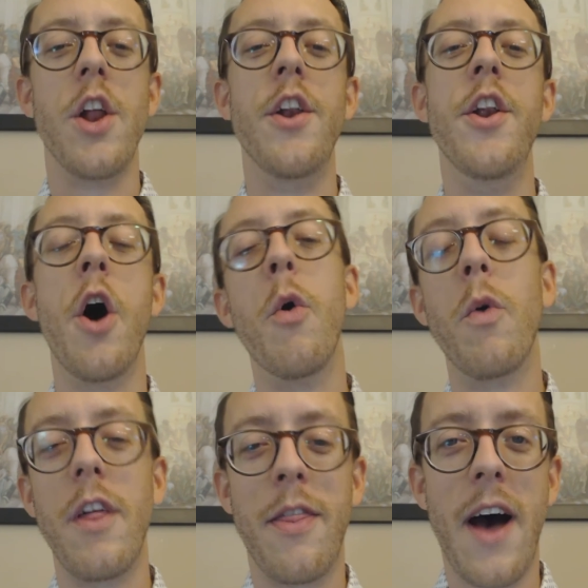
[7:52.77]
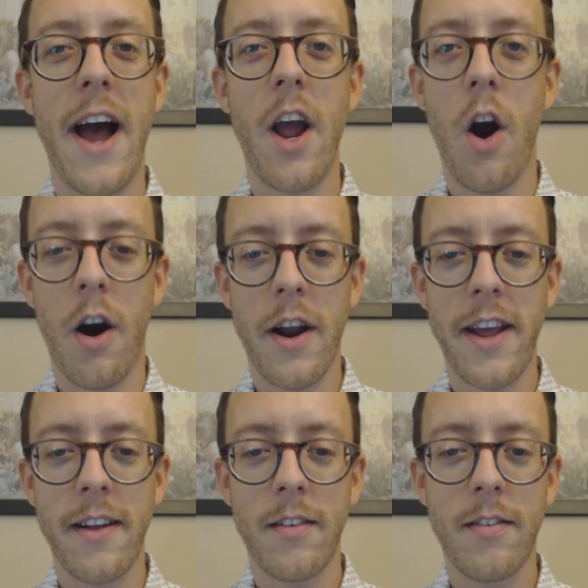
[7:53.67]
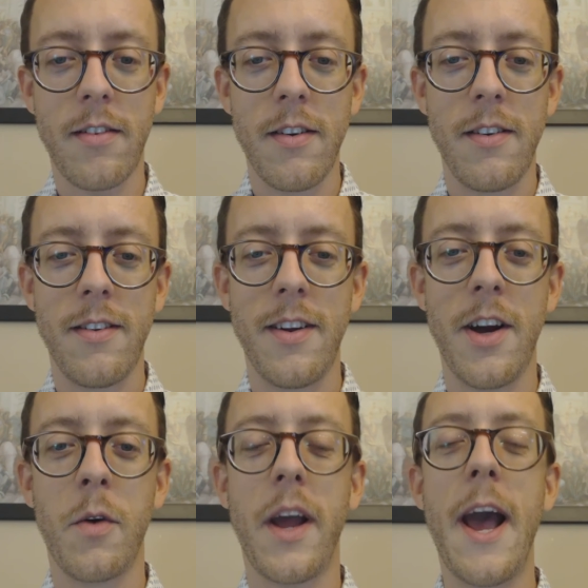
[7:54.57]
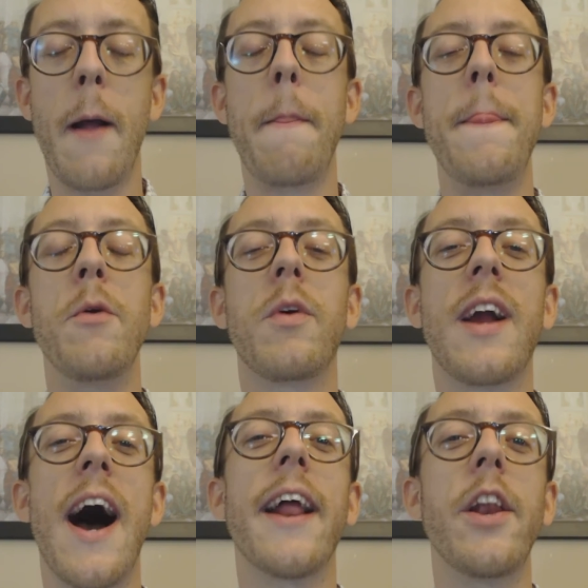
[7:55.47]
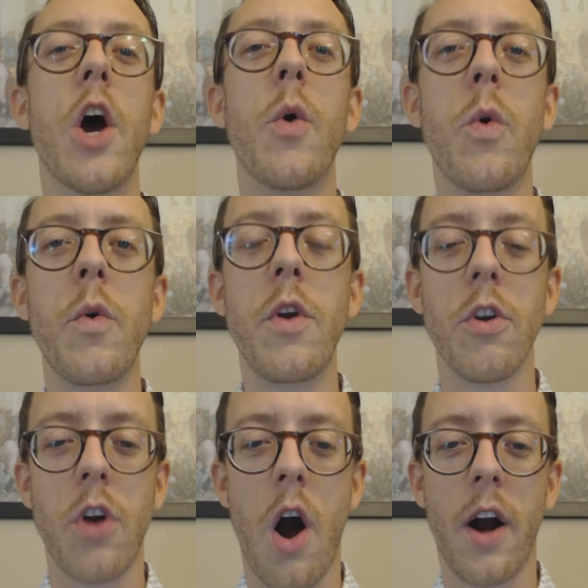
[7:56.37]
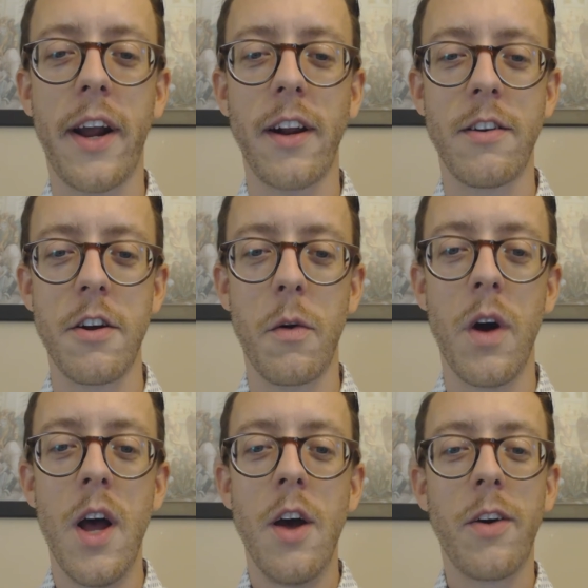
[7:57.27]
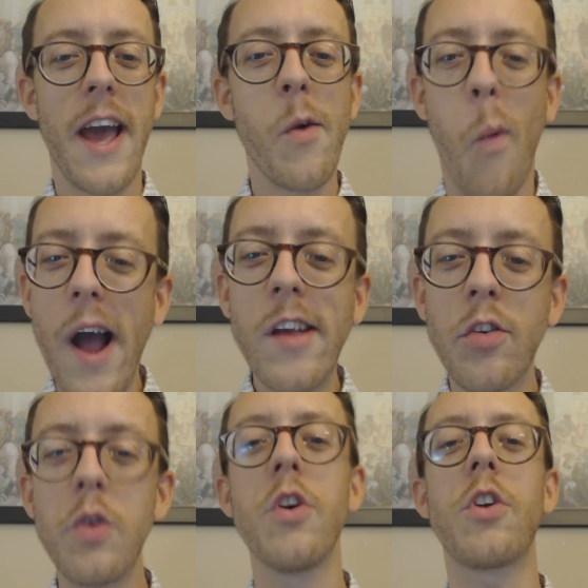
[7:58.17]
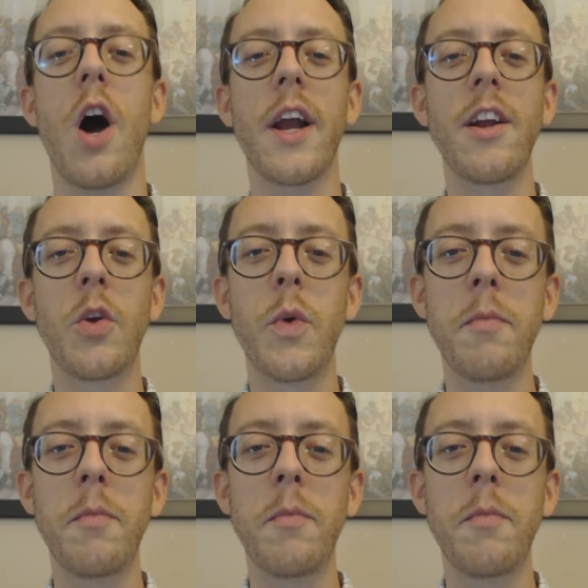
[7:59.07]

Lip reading: Know thy audience. Okay, you got to know who you're talking to. Okay, why is who you're talking to